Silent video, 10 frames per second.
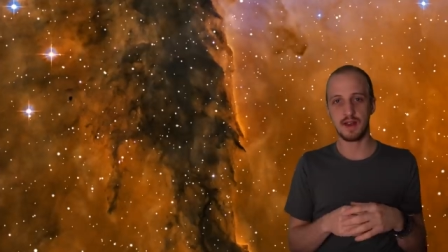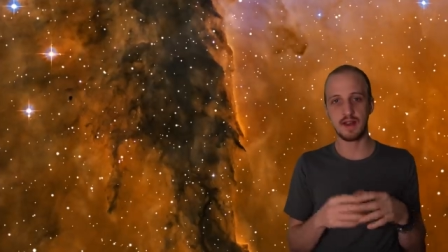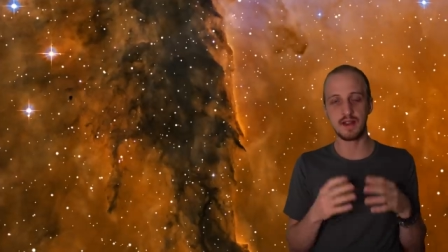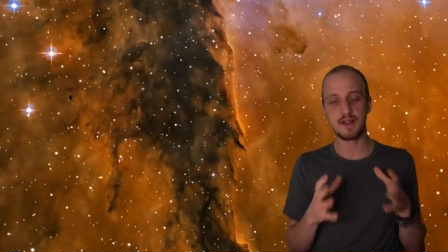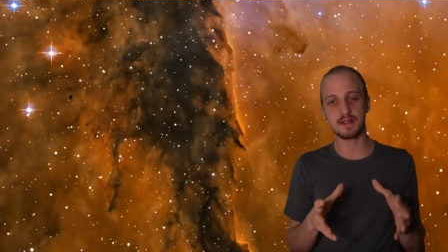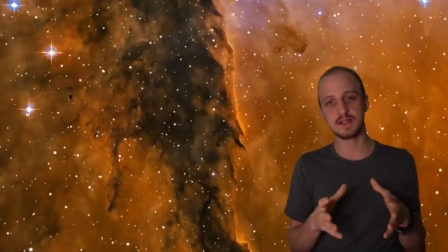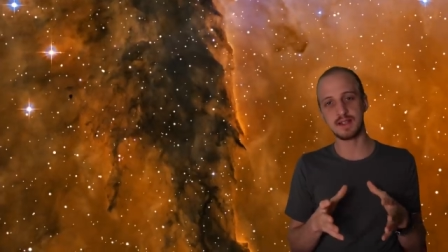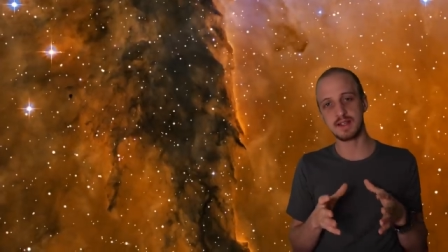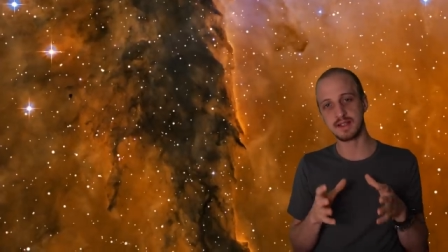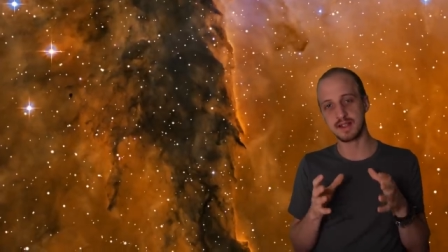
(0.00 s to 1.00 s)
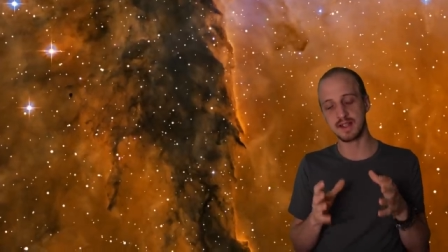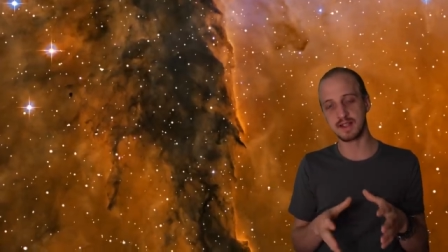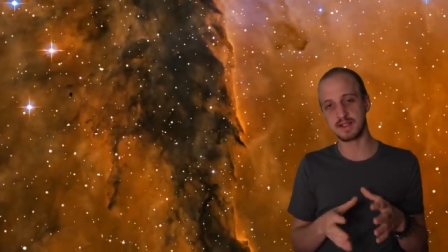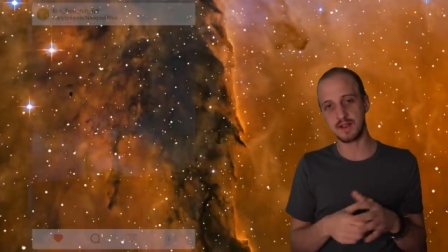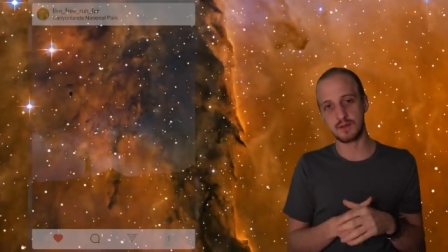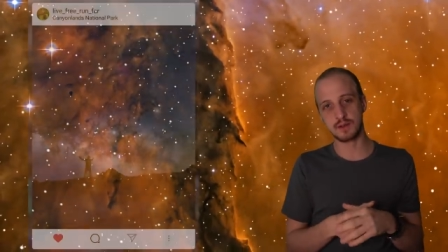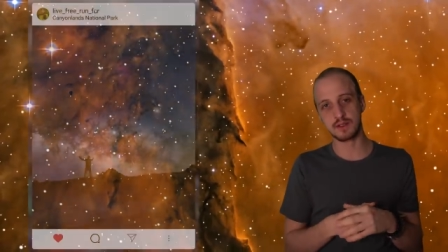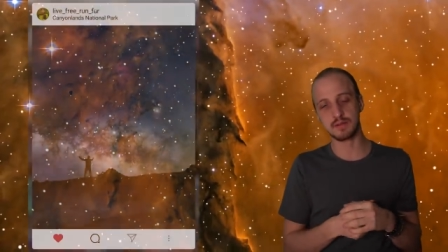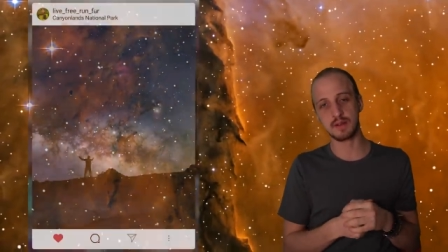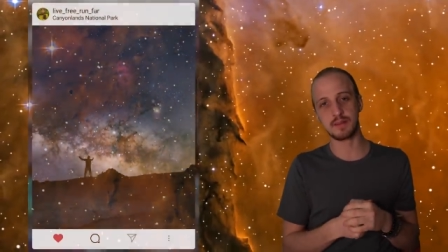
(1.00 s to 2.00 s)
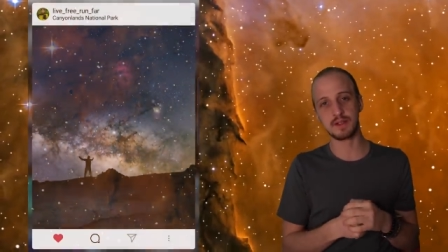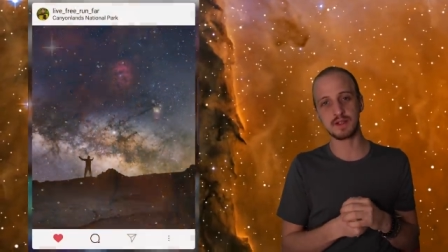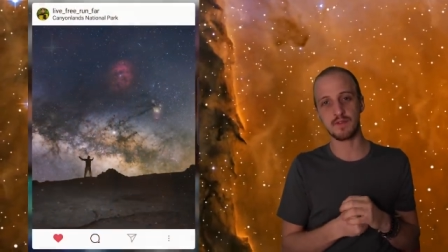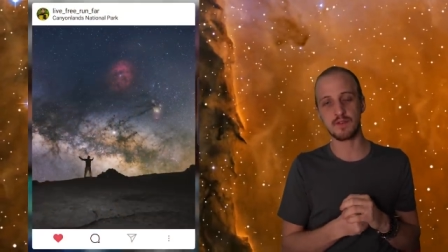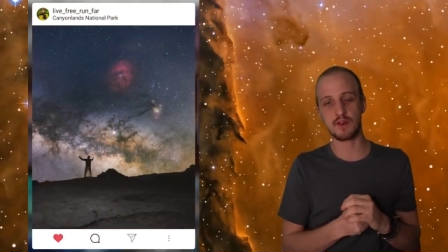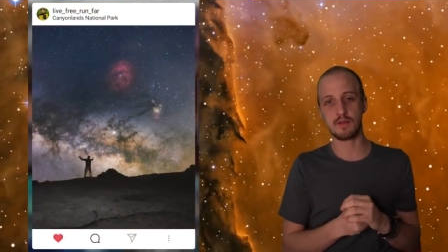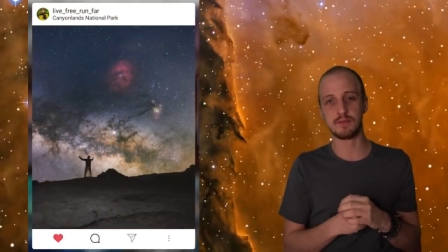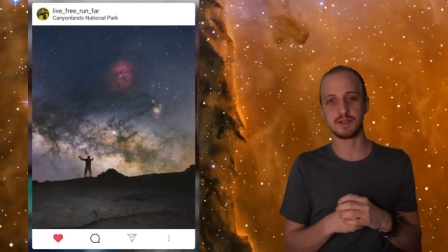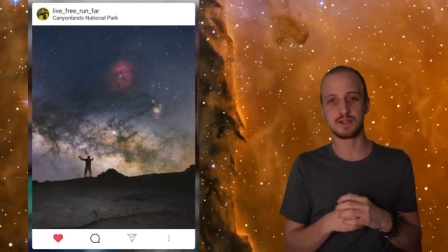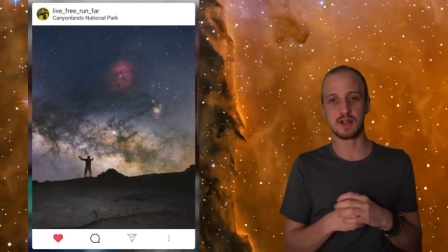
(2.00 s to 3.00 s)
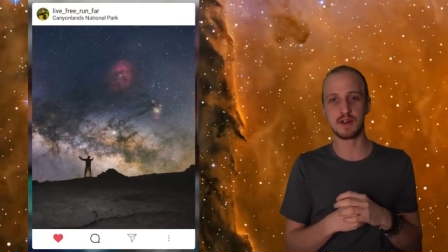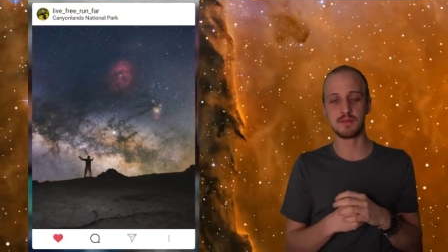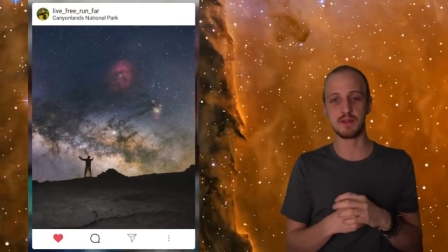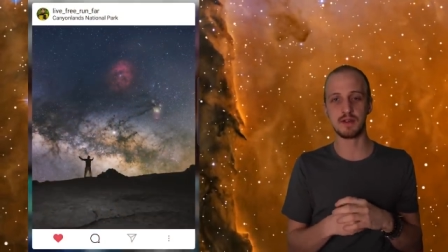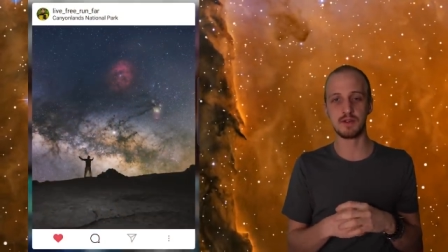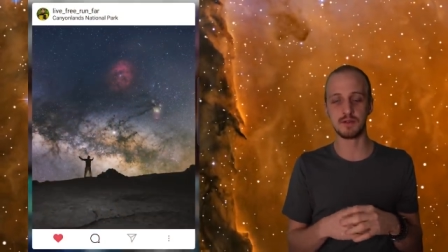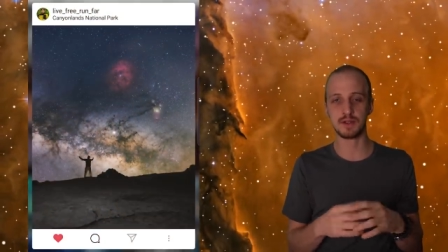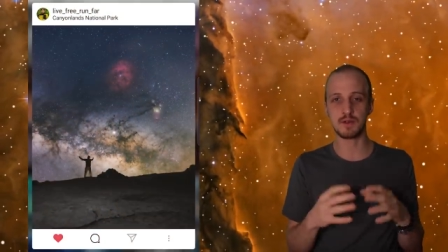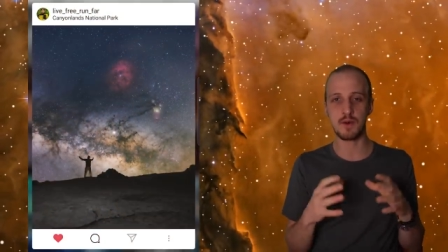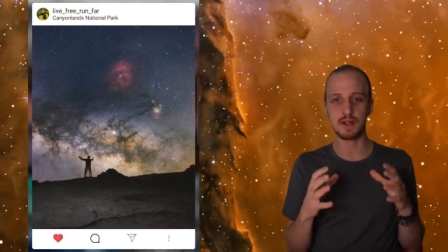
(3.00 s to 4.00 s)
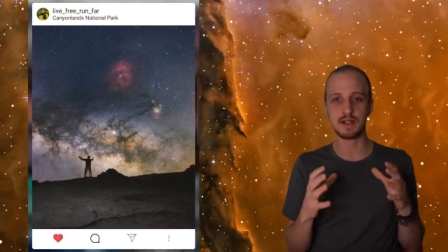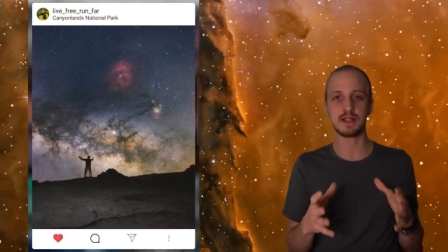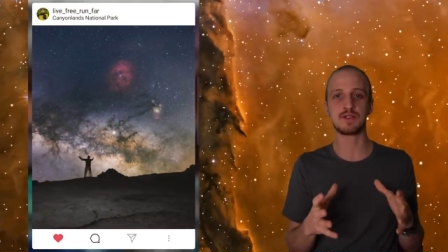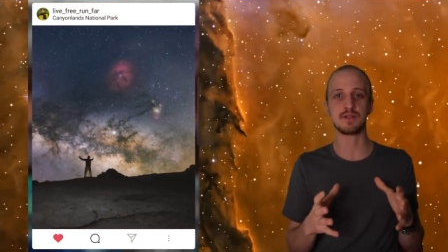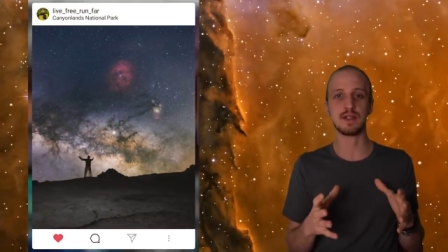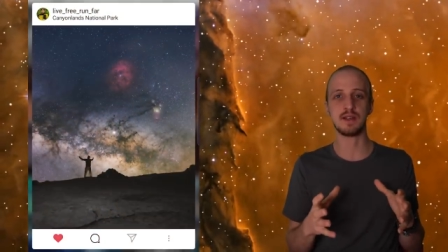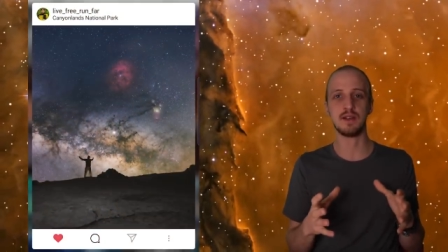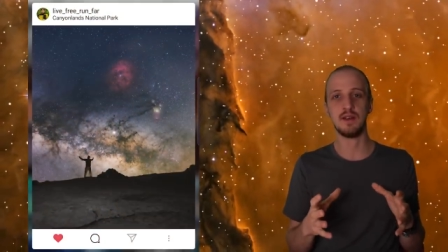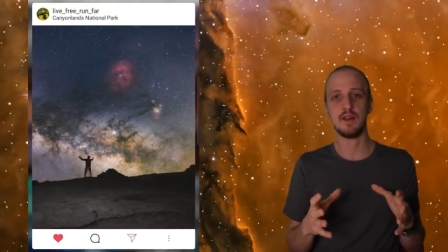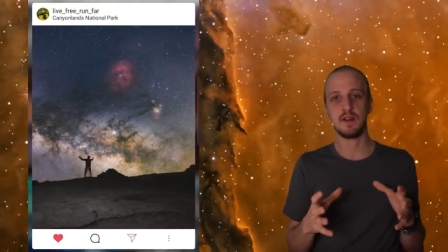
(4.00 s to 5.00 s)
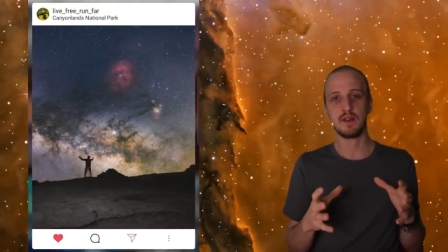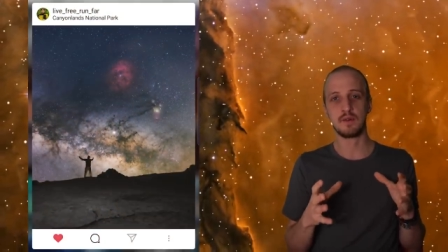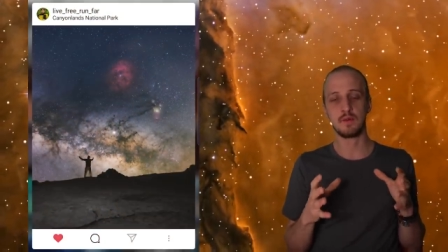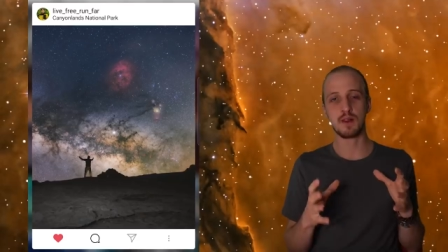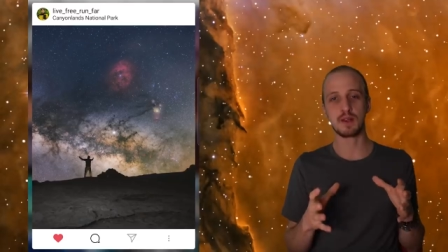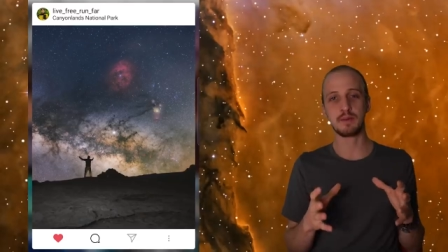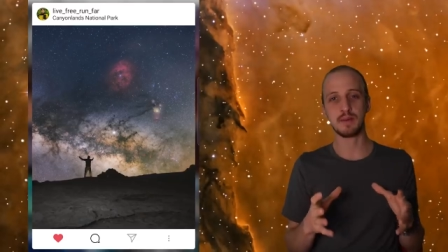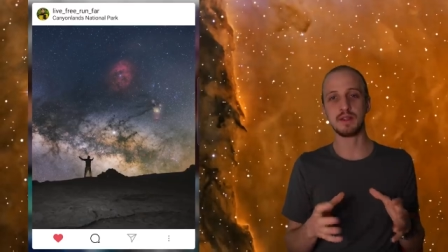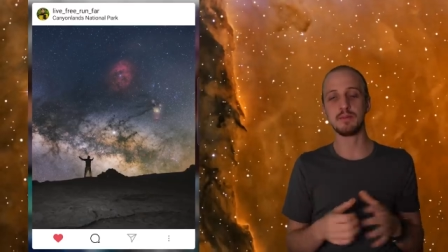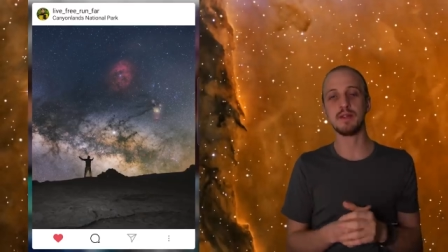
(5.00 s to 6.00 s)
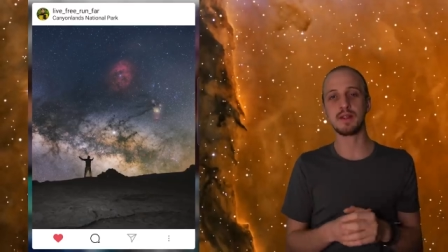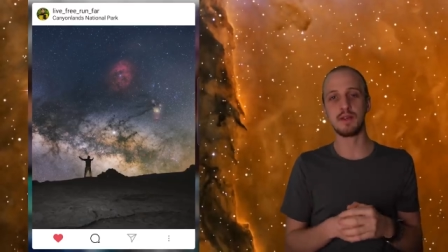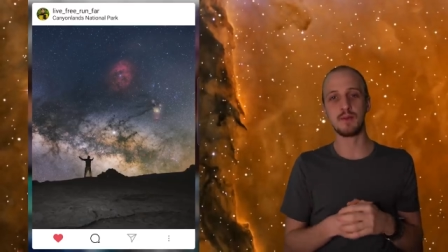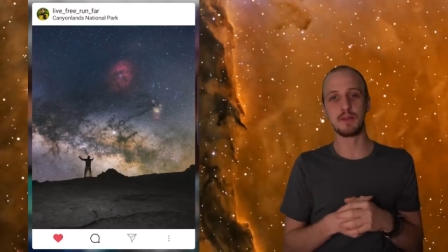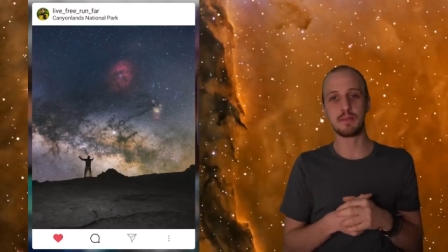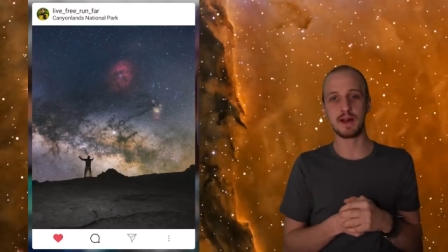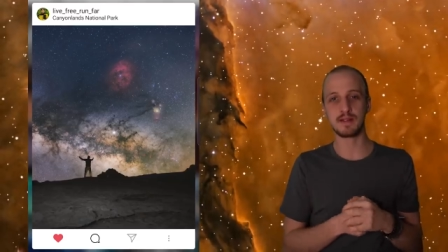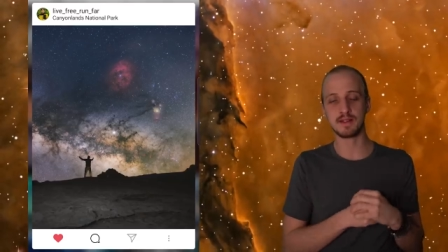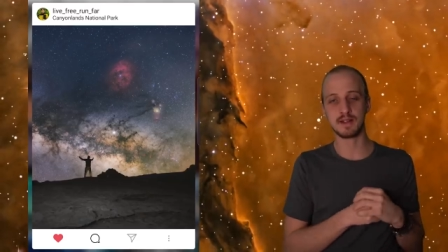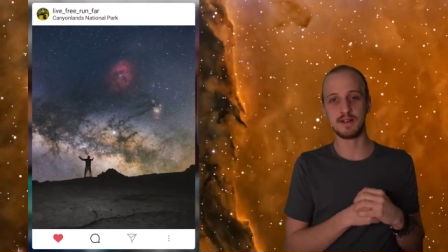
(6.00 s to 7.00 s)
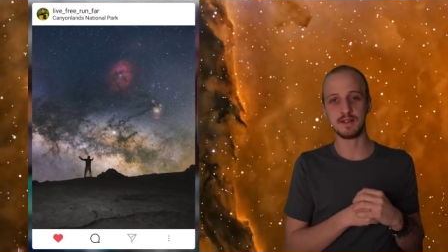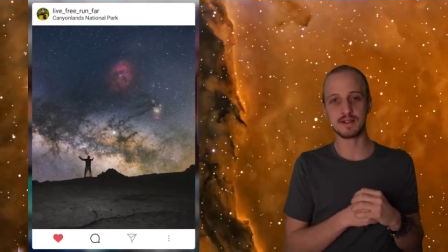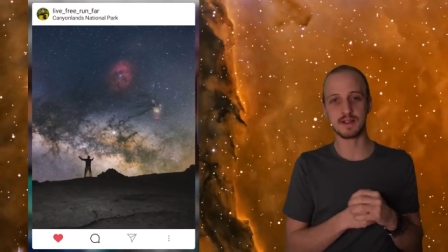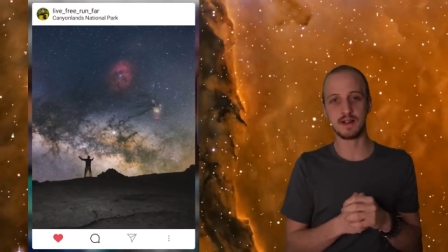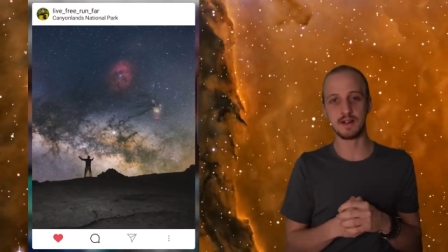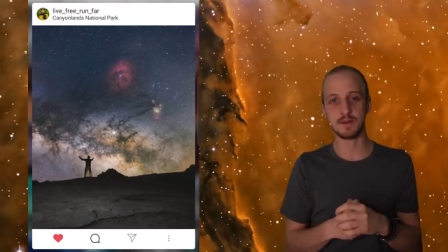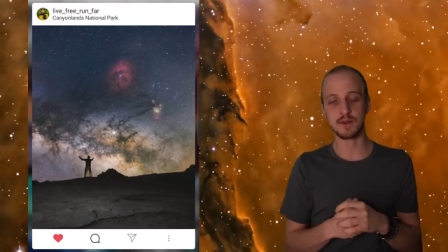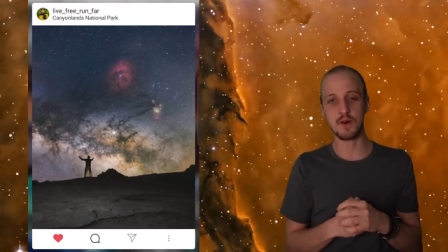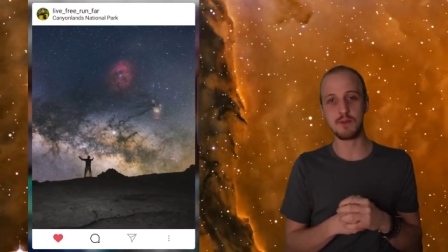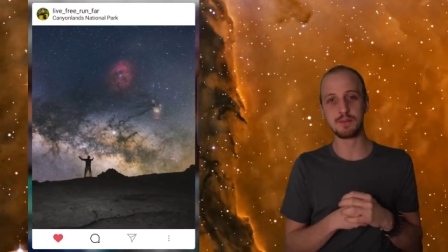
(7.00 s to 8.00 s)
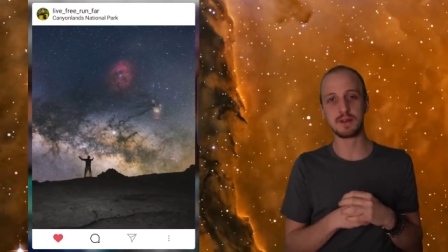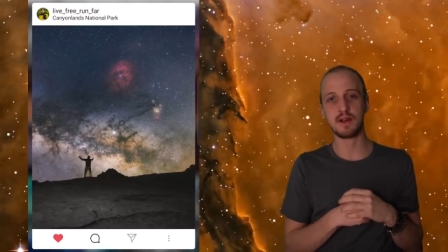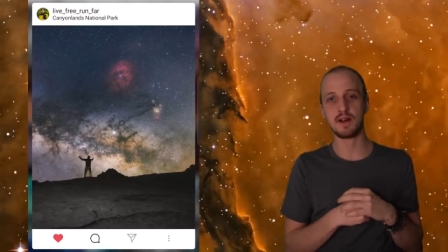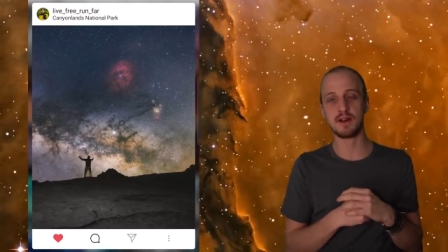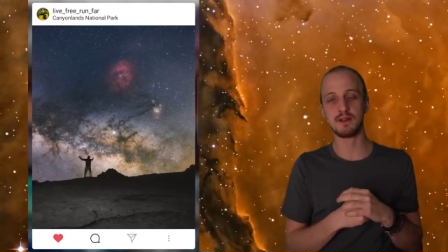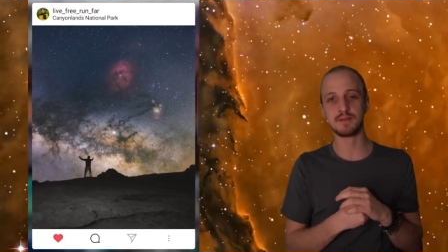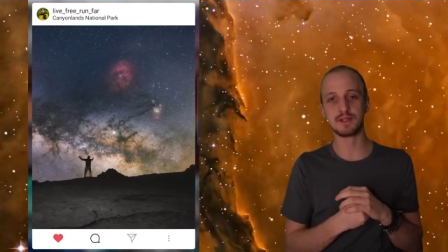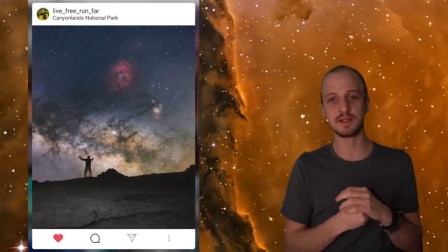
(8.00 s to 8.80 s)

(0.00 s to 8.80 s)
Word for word: And lastly is this awesome image from Jeremy, who is quite literally welcoming the Milky Way back to the night sky with open arms.